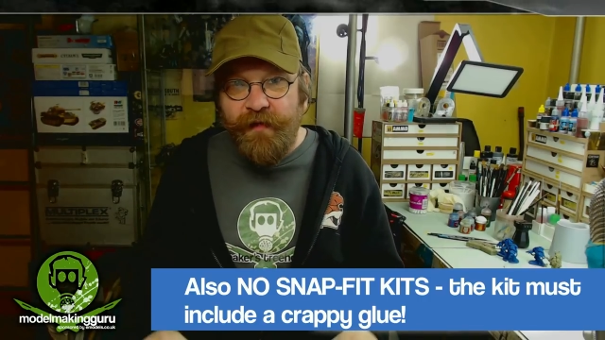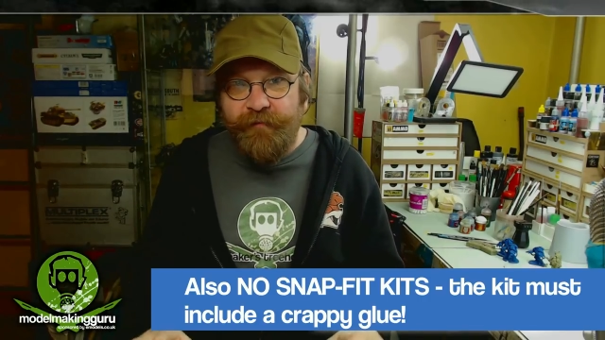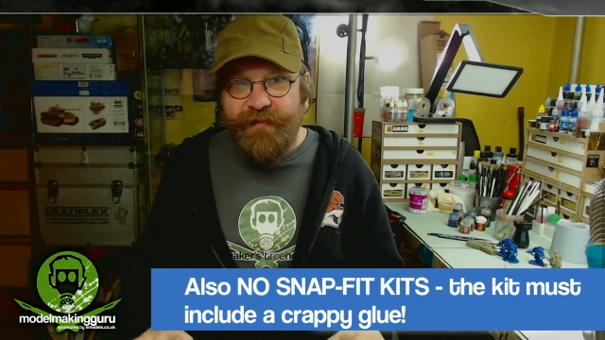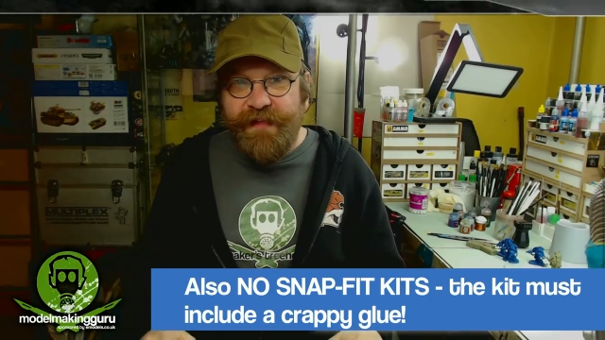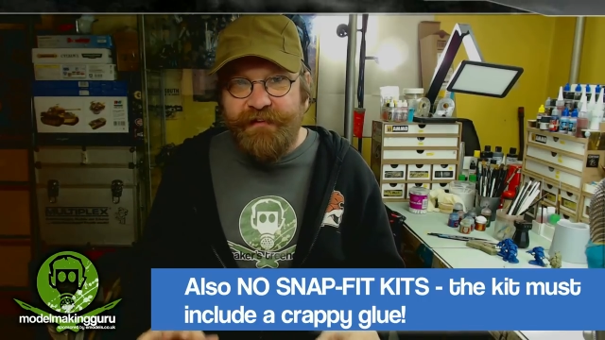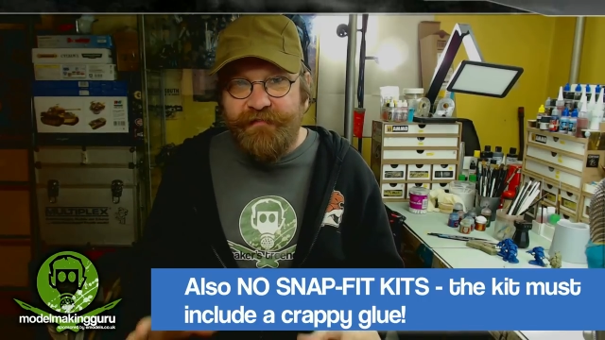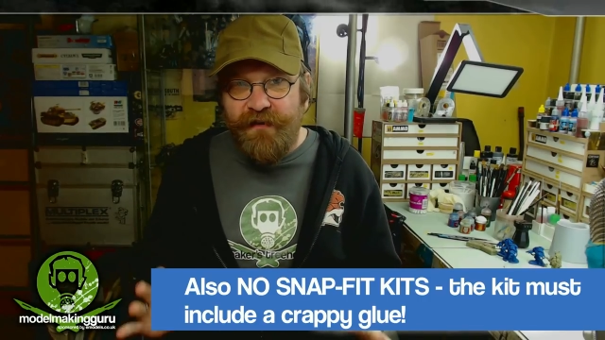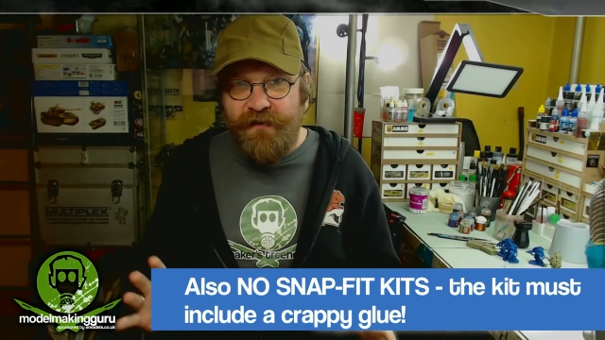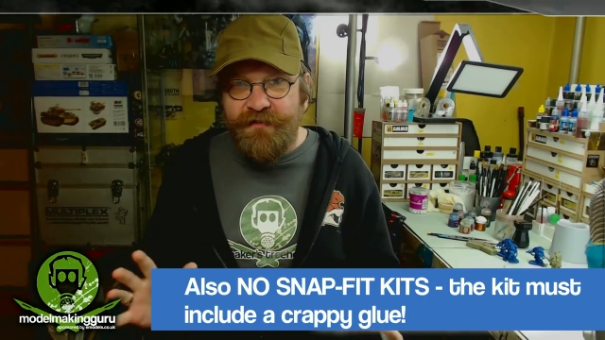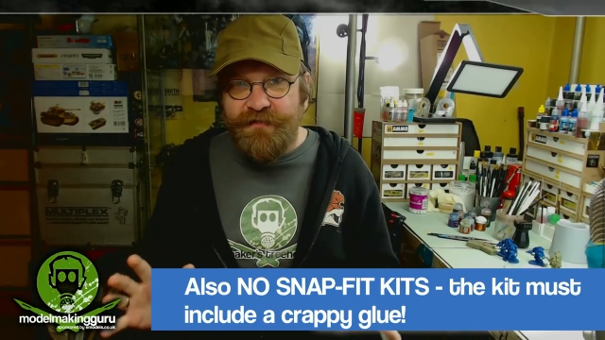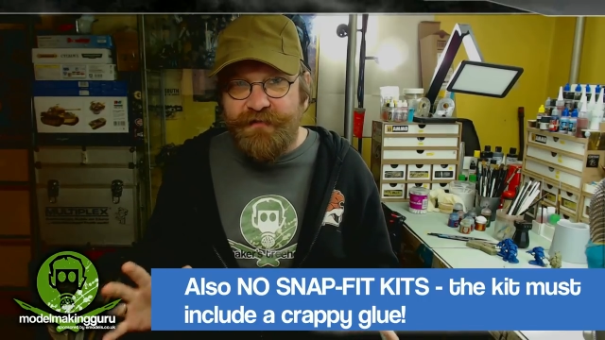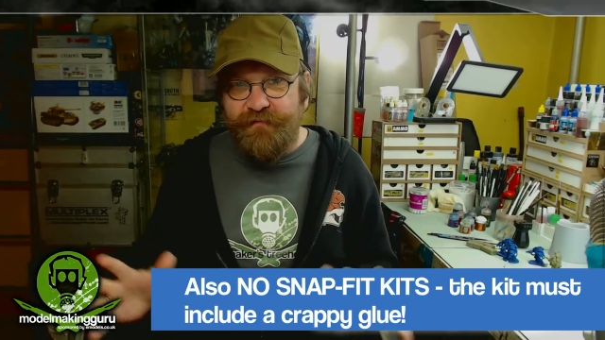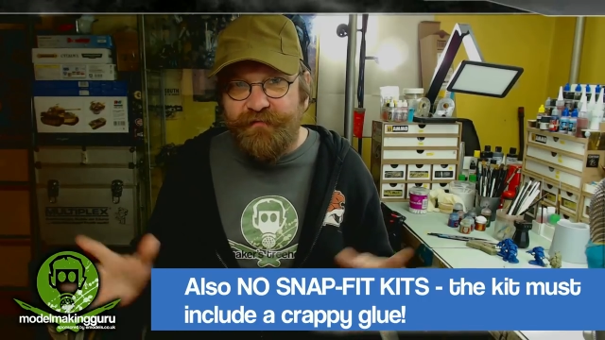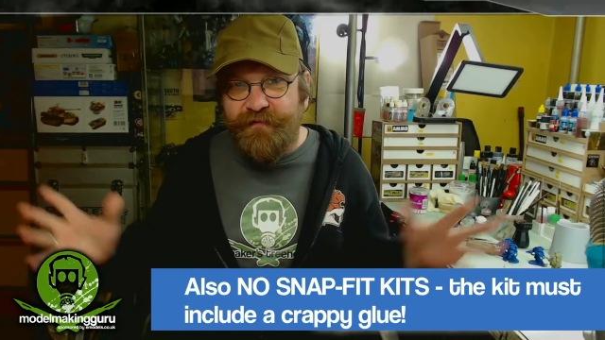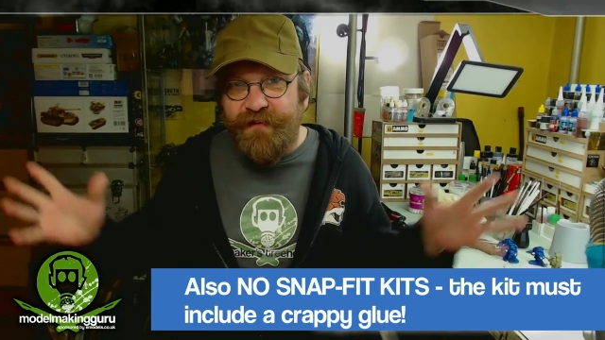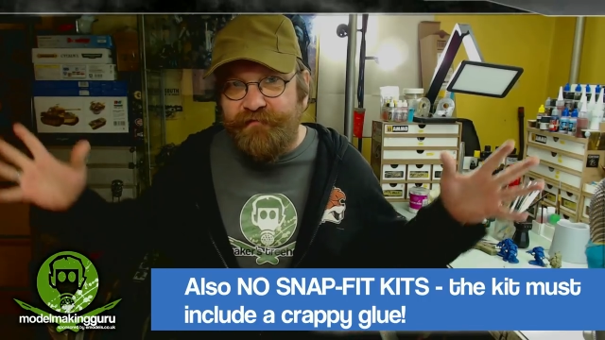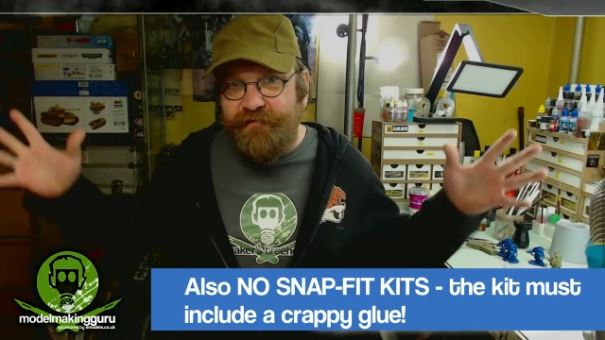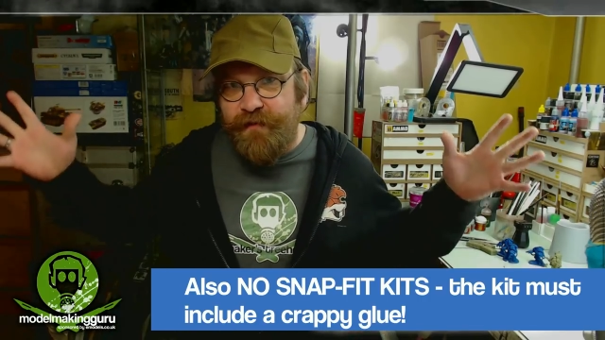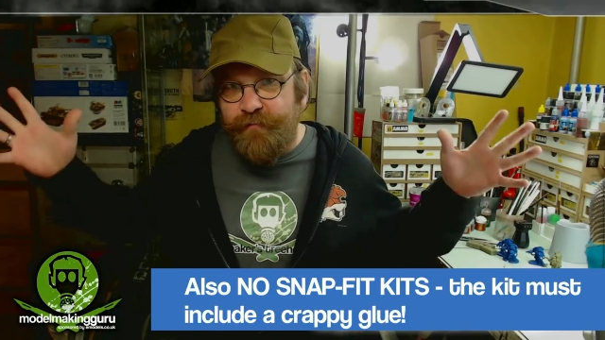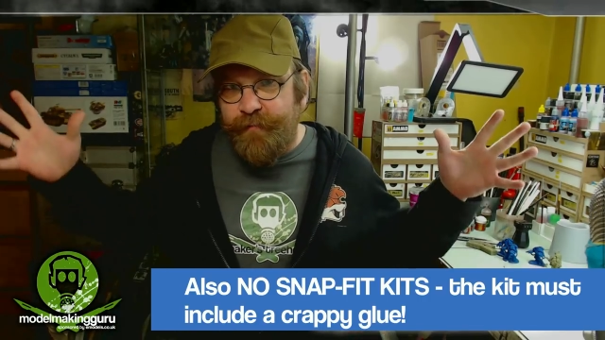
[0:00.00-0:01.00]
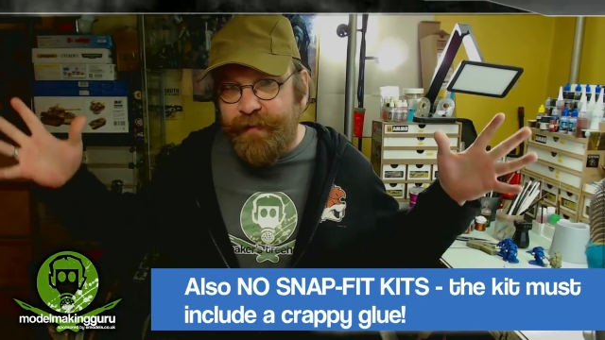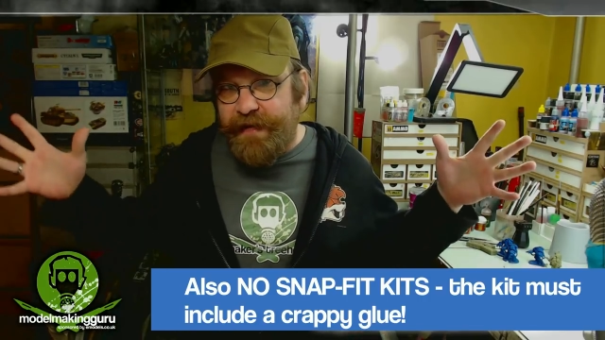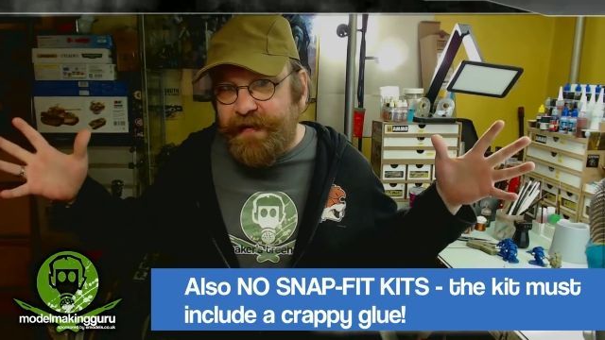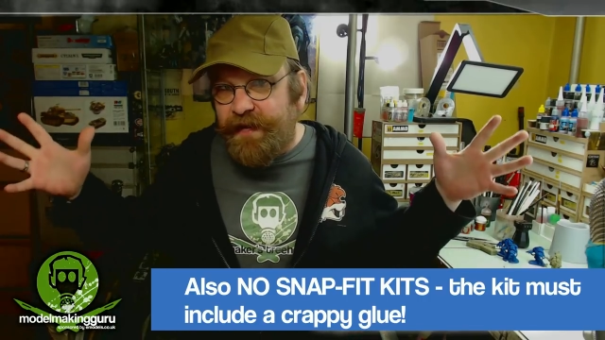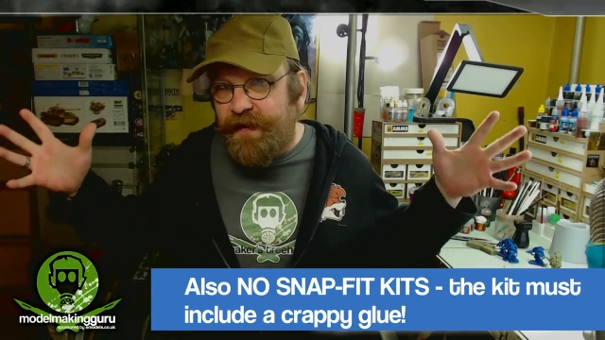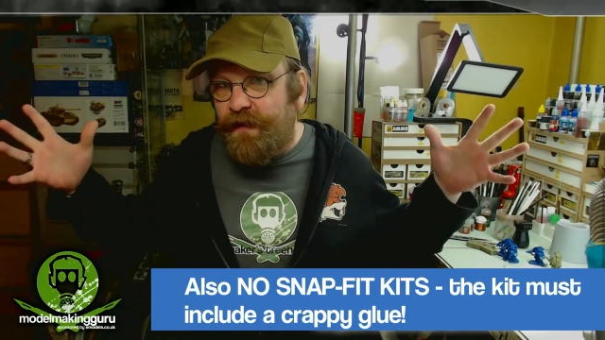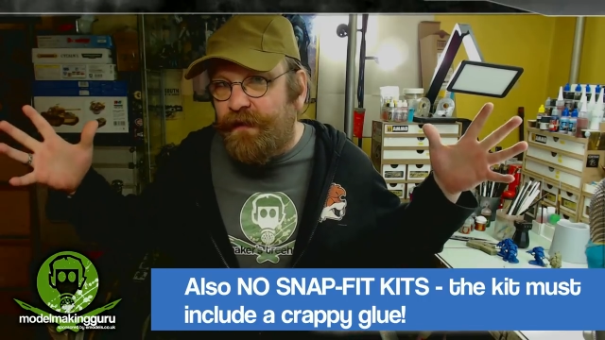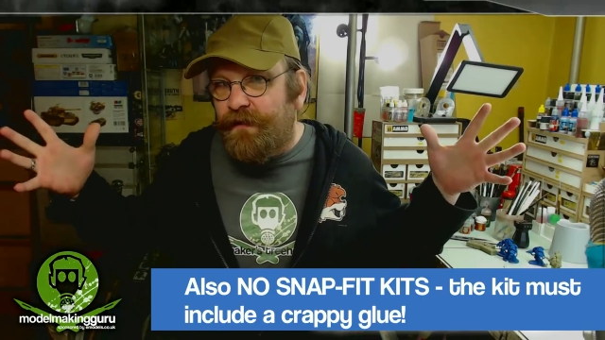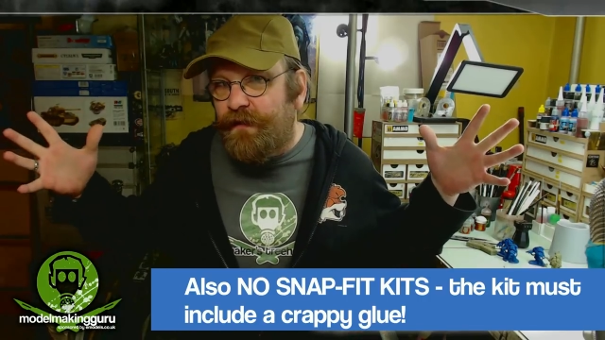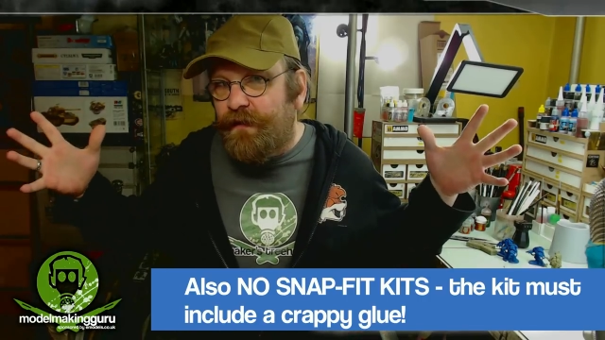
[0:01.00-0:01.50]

There are some very big